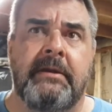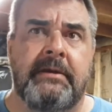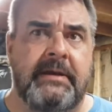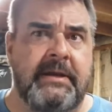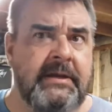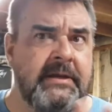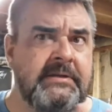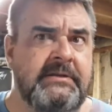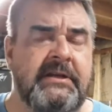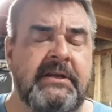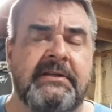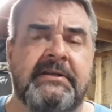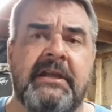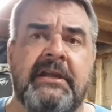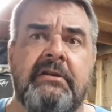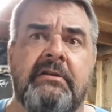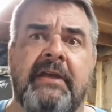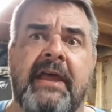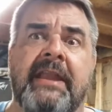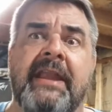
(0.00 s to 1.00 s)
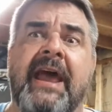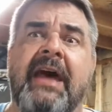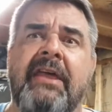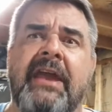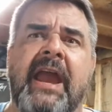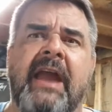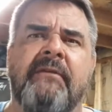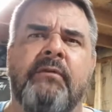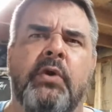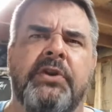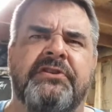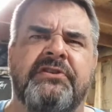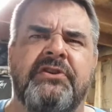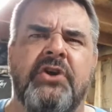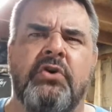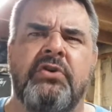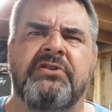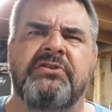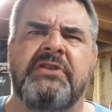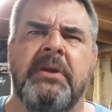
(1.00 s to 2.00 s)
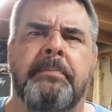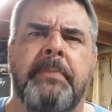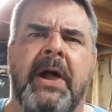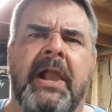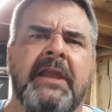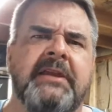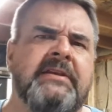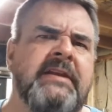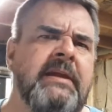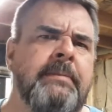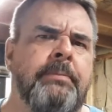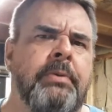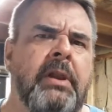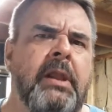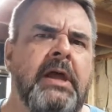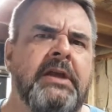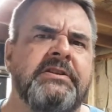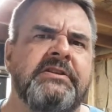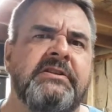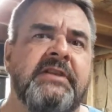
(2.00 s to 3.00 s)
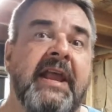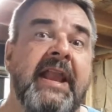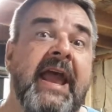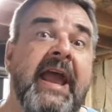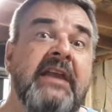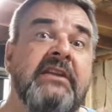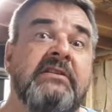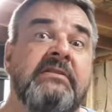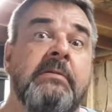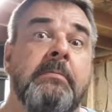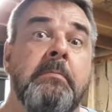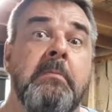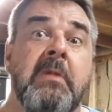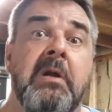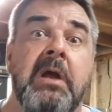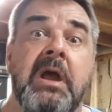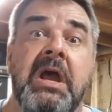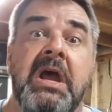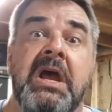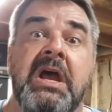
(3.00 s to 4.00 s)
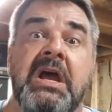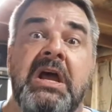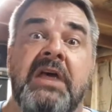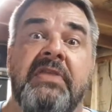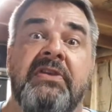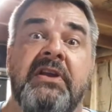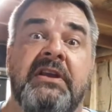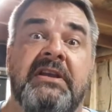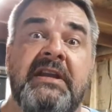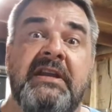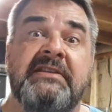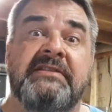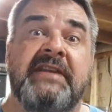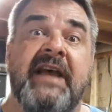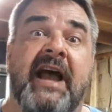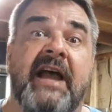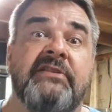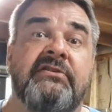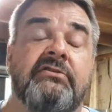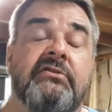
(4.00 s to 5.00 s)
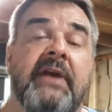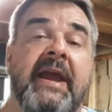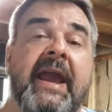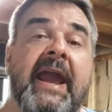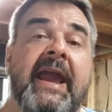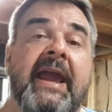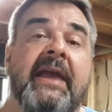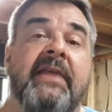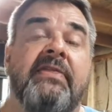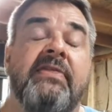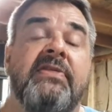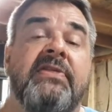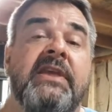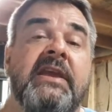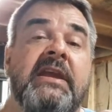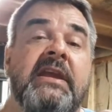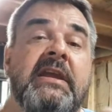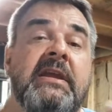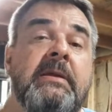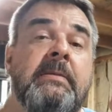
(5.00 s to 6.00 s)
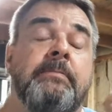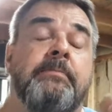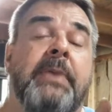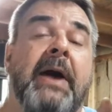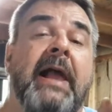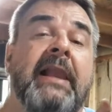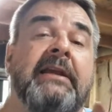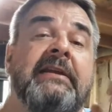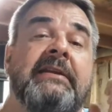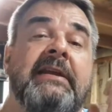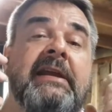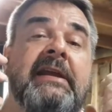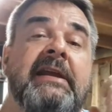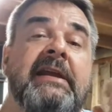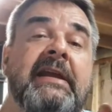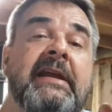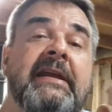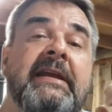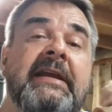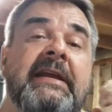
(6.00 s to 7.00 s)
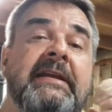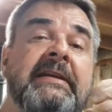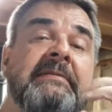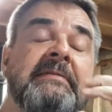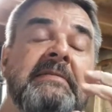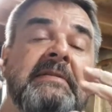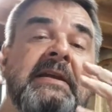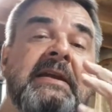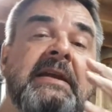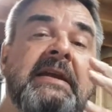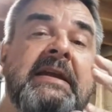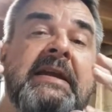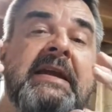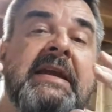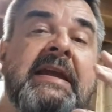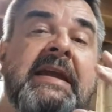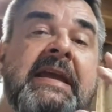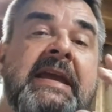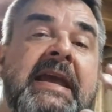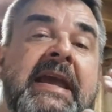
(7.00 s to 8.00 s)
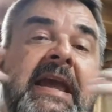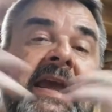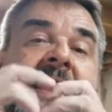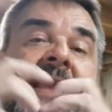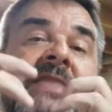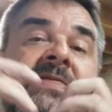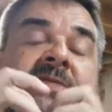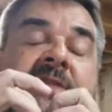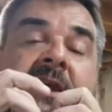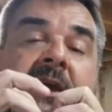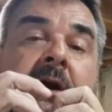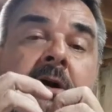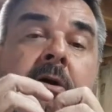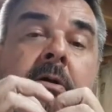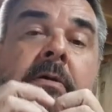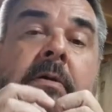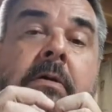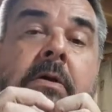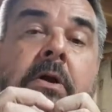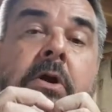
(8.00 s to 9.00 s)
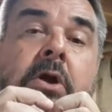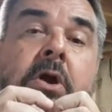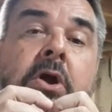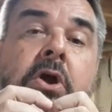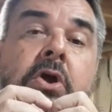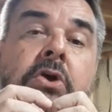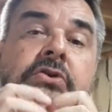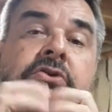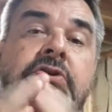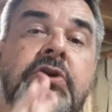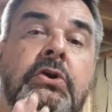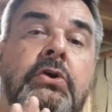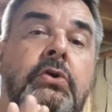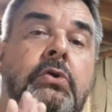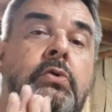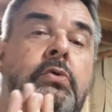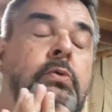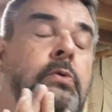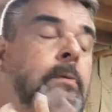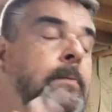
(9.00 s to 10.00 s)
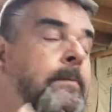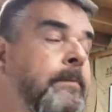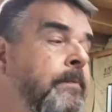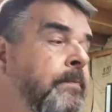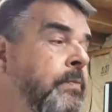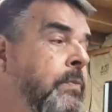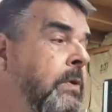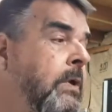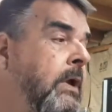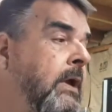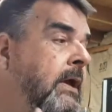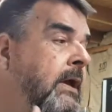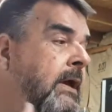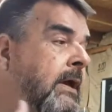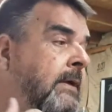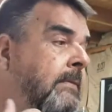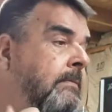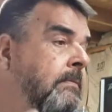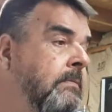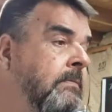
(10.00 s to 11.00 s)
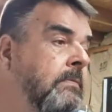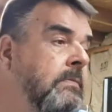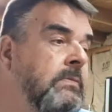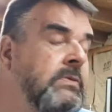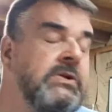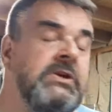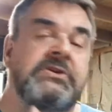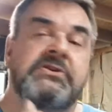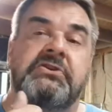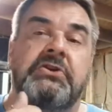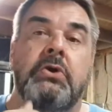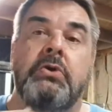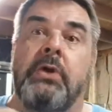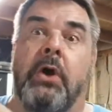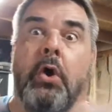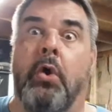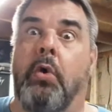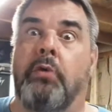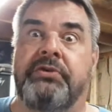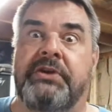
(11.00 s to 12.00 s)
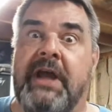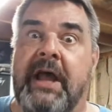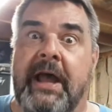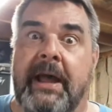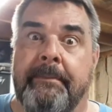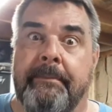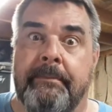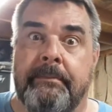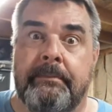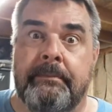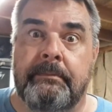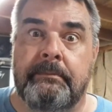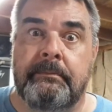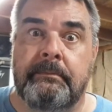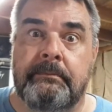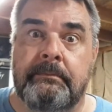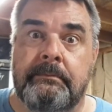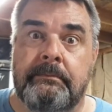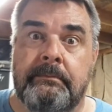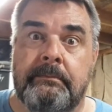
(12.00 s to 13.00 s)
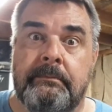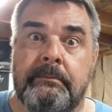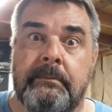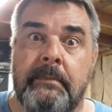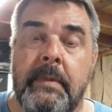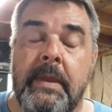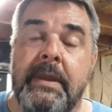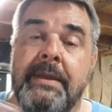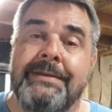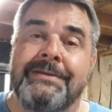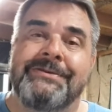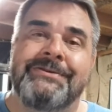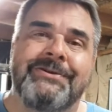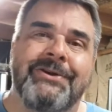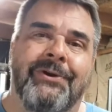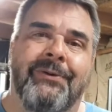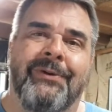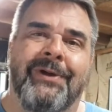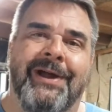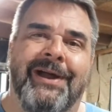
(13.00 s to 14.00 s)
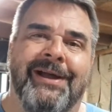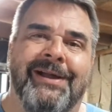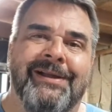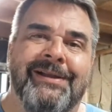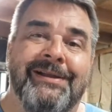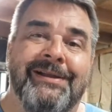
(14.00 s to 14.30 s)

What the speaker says: discontinued that. Now they have what's known as the Poly T Plus that has the desizer and the Poly T in there to just do the whole job. So